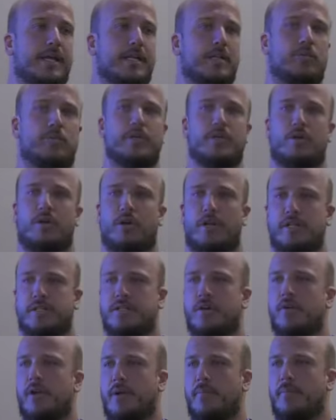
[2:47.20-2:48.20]
And we're gonna
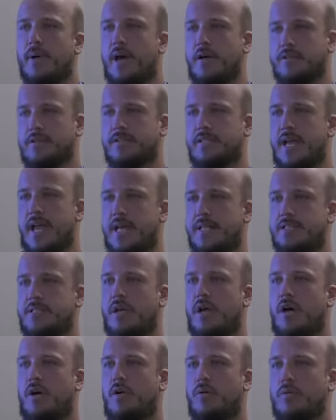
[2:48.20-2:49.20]
talk about that,
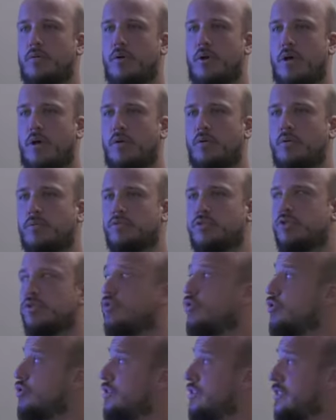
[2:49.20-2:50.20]
how, how to
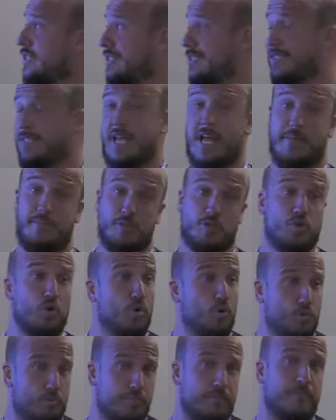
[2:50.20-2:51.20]
use the same
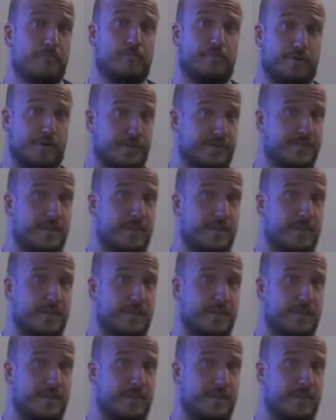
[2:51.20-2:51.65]
tool for